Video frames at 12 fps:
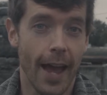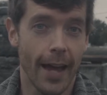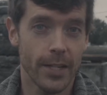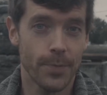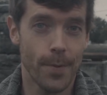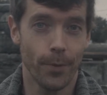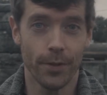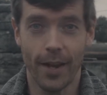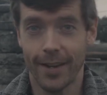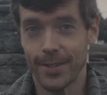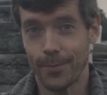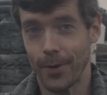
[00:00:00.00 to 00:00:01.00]
ask people
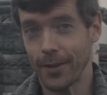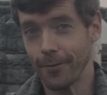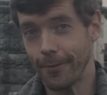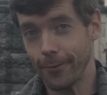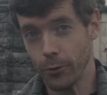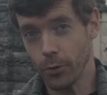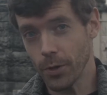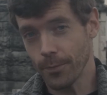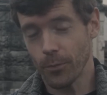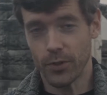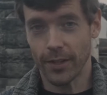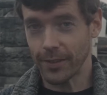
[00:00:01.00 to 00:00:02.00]
not to bring food,
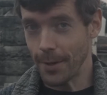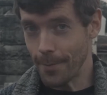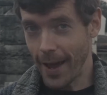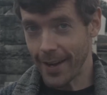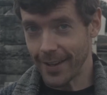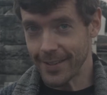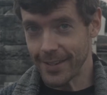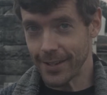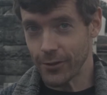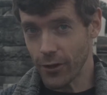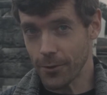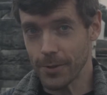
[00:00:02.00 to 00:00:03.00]
which isn't a bad idea
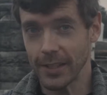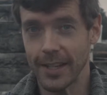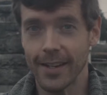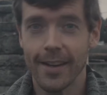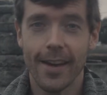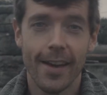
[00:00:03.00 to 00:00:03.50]
generally,